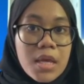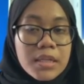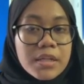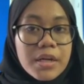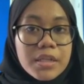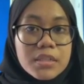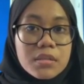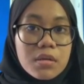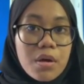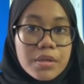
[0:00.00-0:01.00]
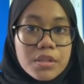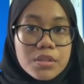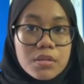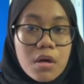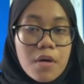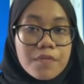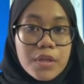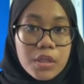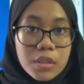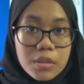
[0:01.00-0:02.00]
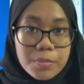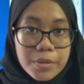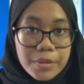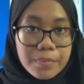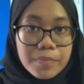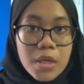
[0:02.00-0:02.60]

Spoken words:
There is a condition of equilibrium